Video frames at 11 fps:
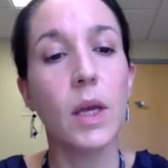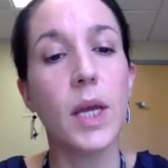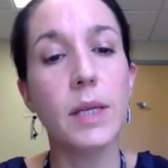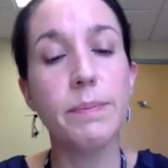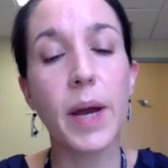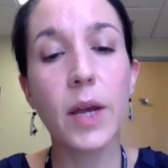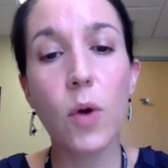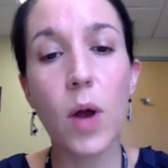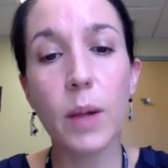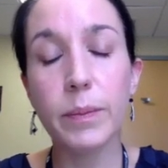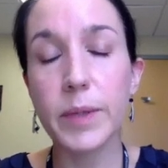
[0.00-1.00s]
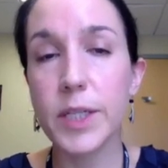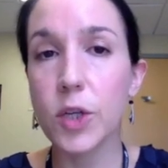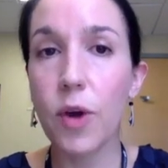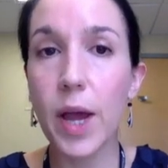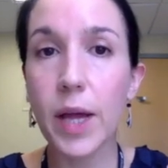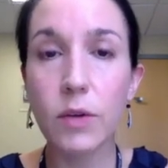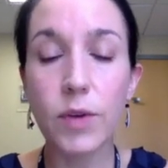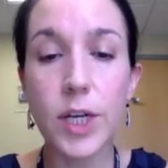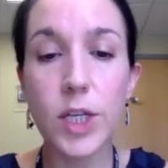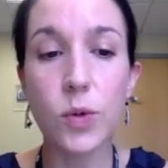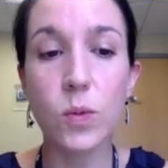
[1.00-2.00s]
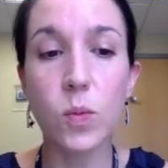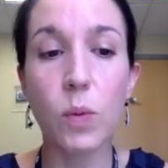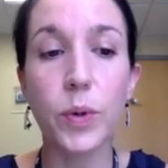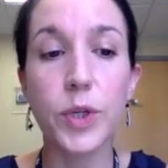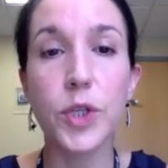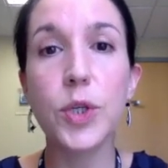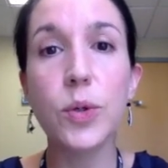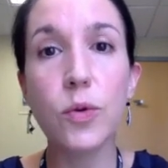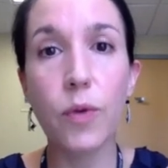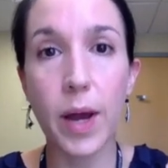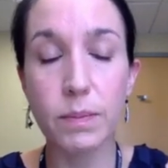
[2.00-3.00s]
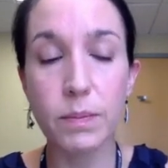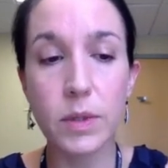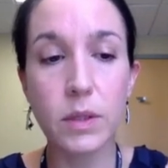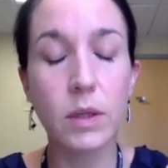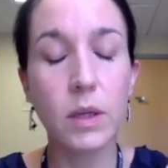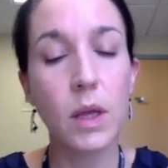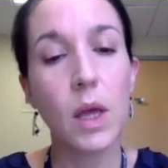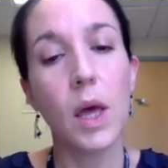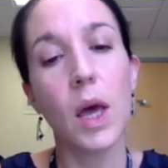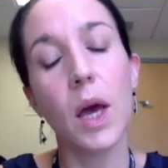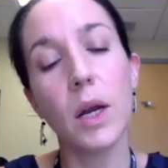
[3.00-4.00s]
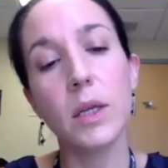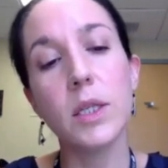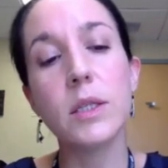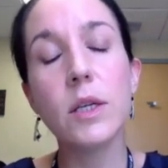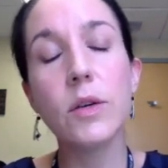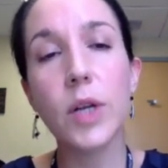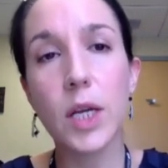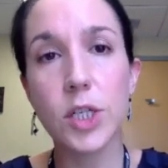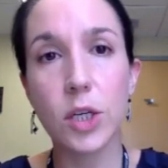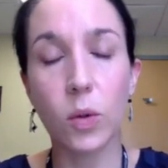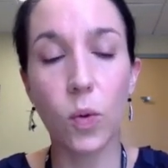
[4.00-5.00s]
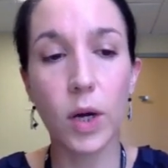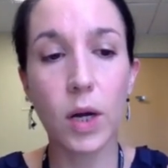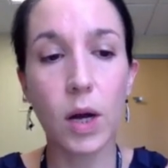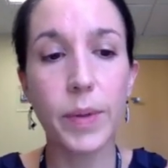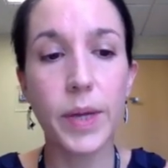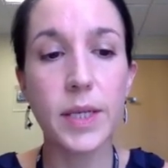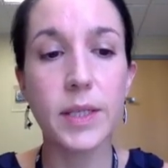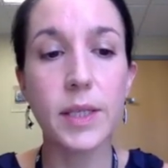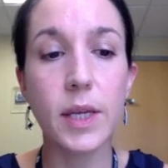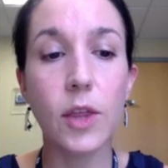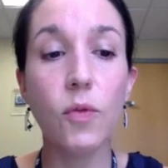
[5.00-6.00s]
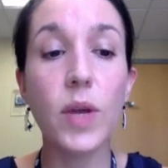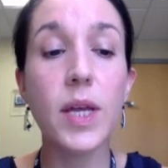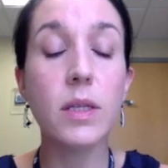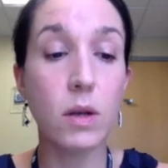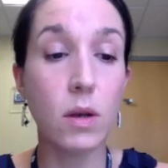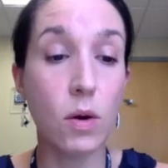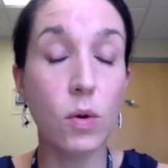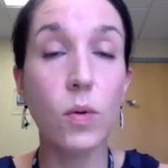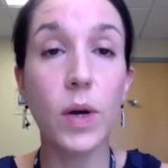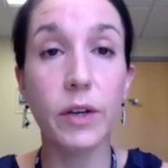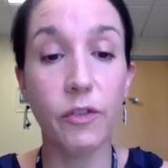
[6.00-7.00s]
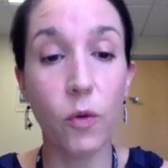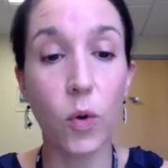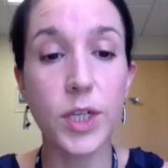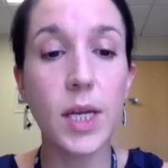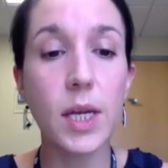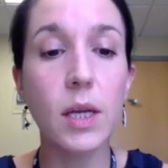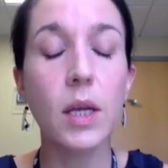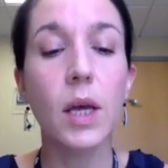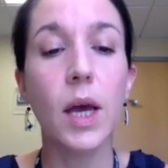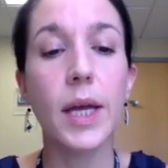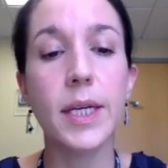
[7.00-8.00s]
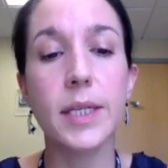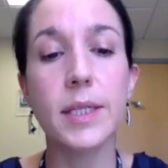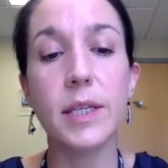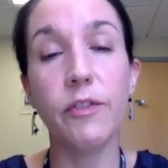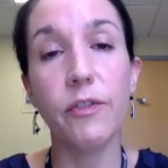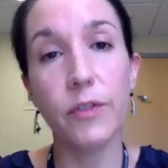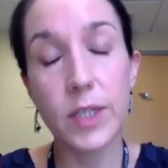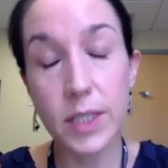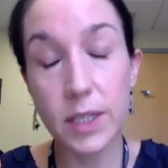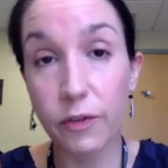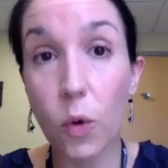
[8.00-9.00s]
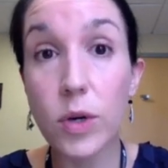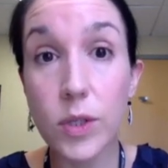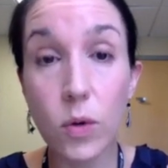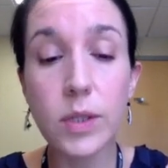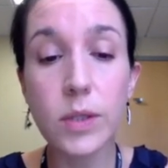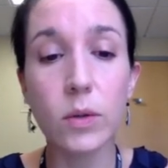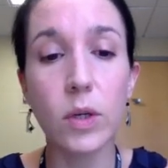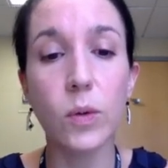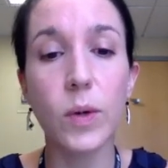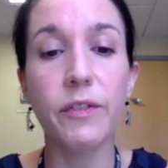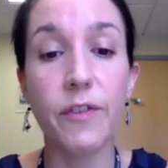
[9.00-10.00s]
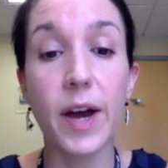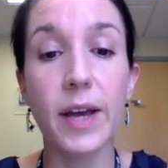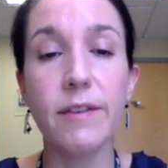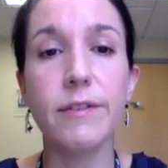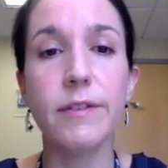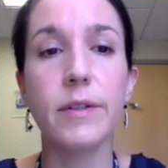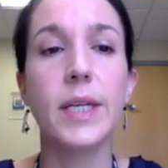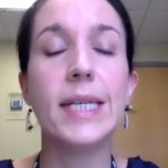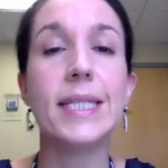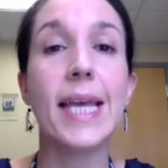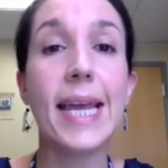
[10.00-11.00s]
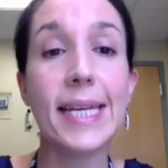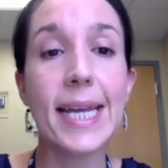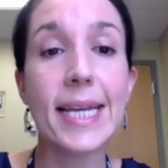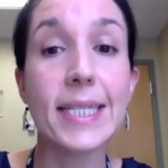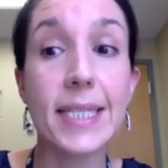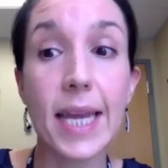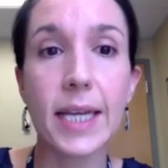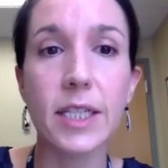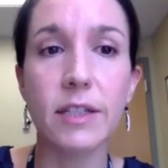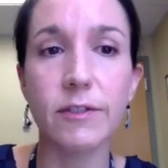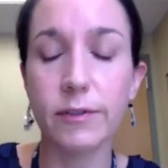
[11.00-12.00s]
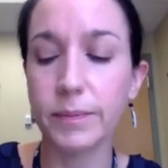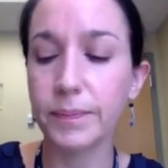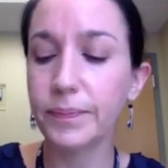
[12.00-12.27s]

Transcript: His microalbumin to creatinine ratio is 1.2 grams. And on his serological workup, his C3 is low at 40 and his C4 is also low at 5. His ANA is negative.